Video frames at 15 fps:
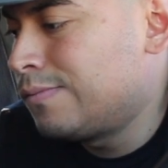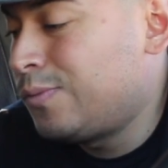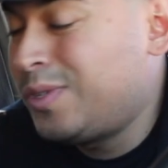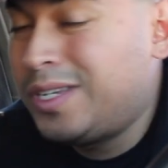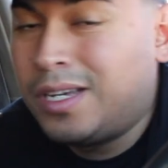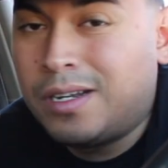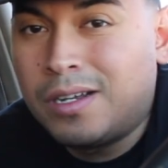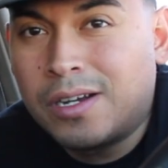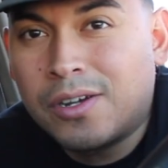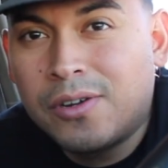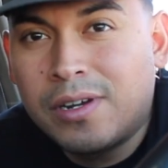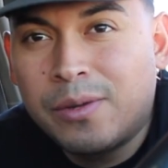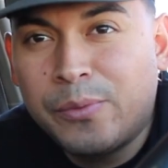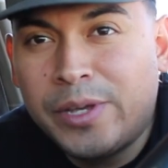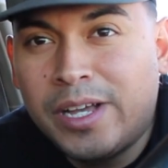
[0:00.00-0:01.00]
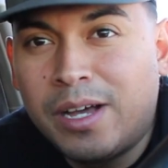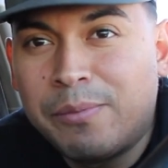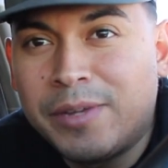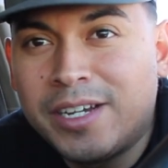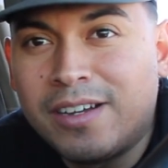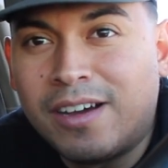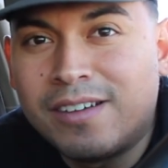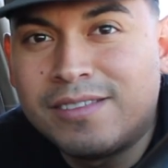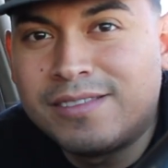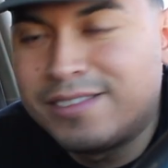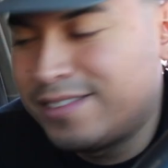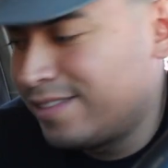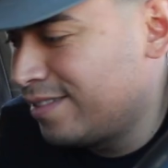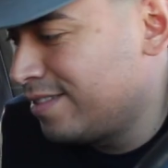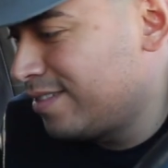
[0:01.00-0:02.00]
we got hungry and we got McDonald's.
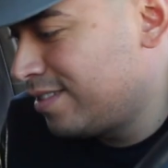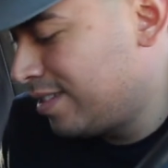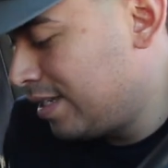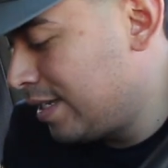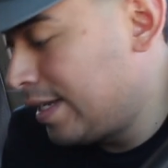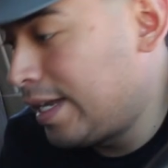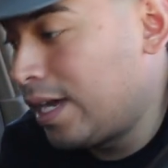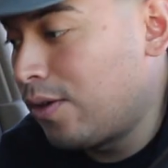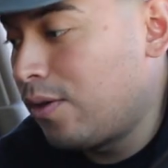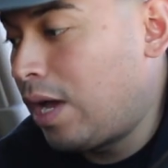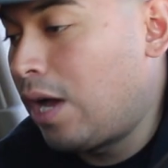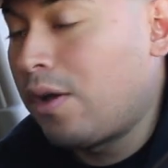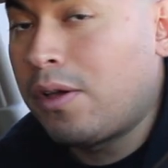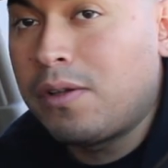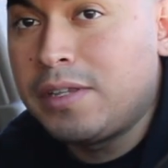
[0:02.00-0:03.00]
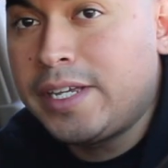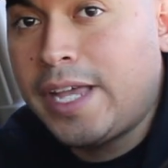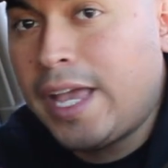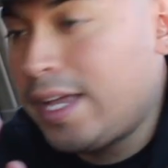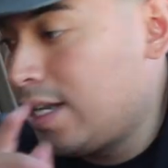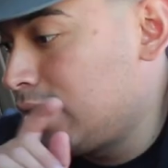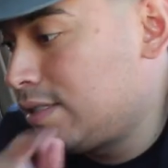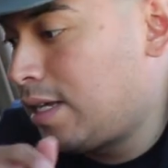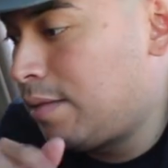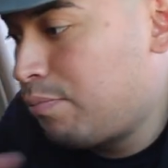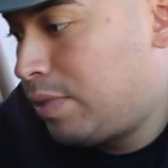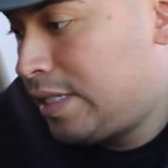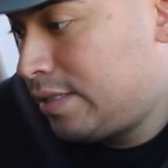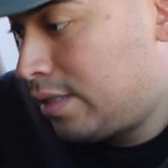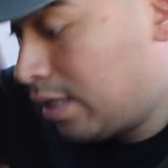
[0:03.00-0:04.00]
Now, I only ate a
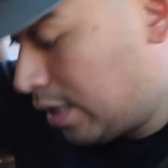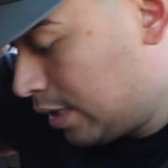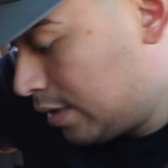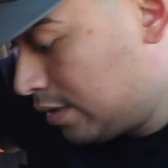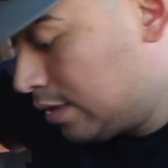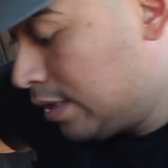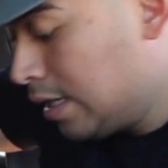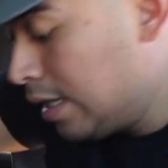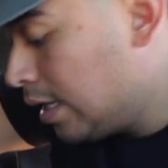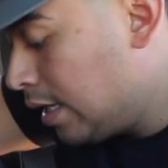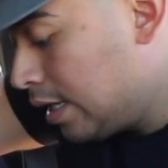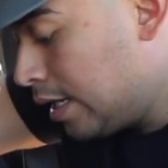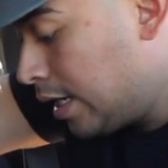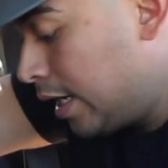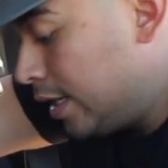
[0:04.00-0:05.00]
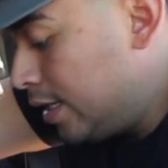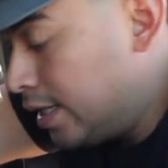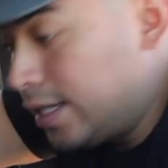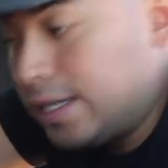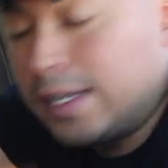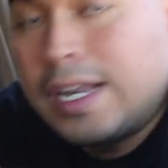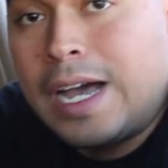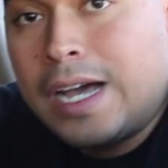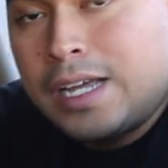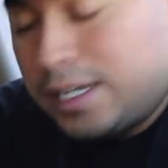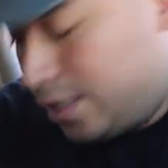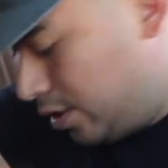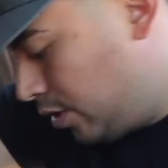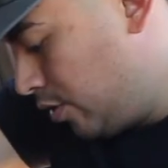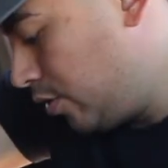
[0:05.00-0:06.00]
ten piece nuggets. I did not
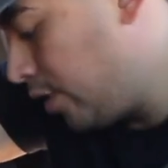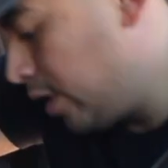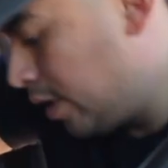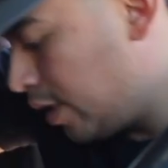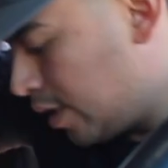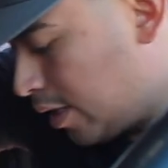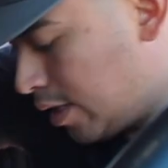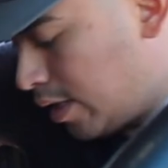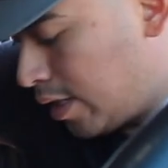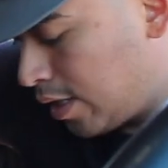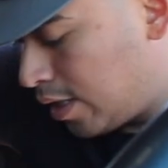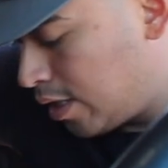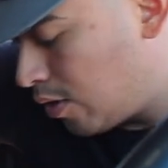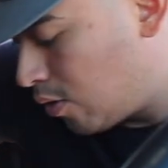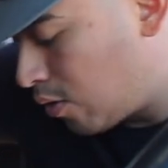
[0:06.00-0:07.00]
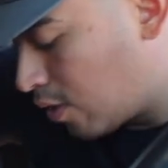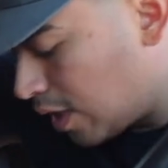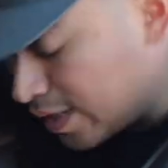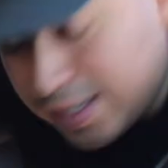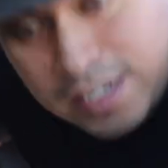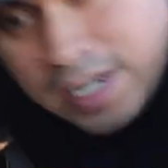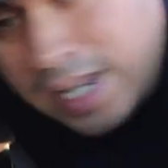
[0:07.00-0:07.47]
drink, or I did